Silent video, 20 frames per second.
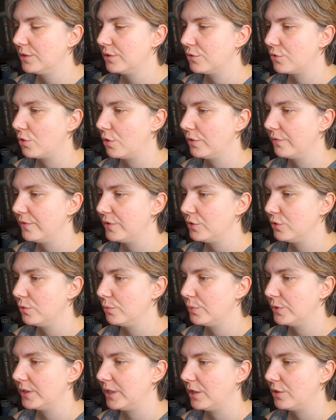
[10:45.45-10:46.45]
Strong visual
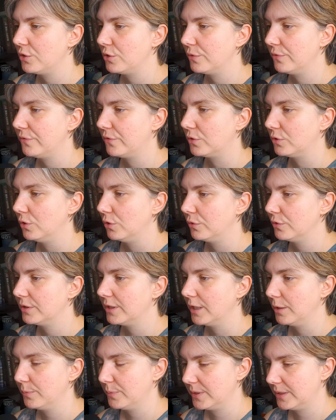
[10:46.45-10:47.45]
potential for
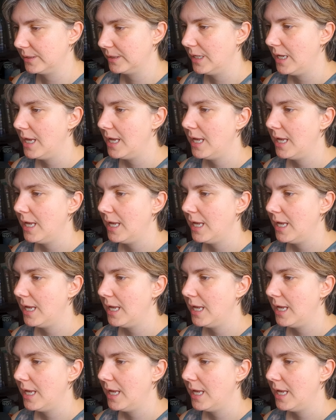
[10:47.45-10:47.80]
logotypes.